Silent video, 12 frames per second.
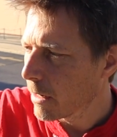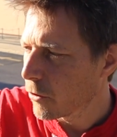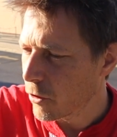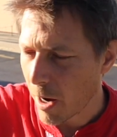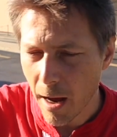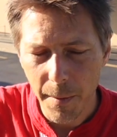
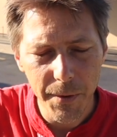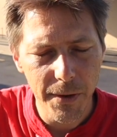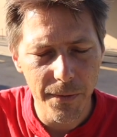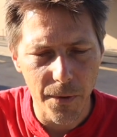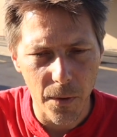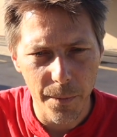jobs
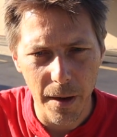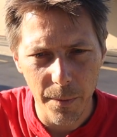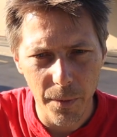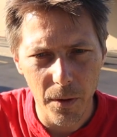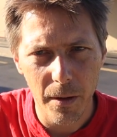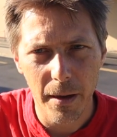for
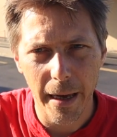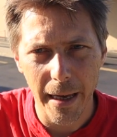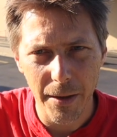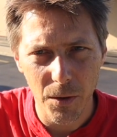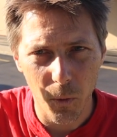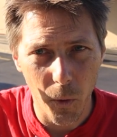people
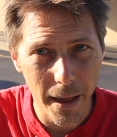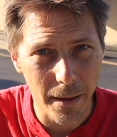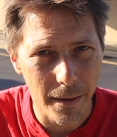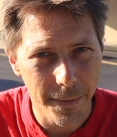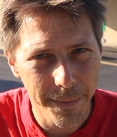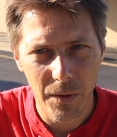as well.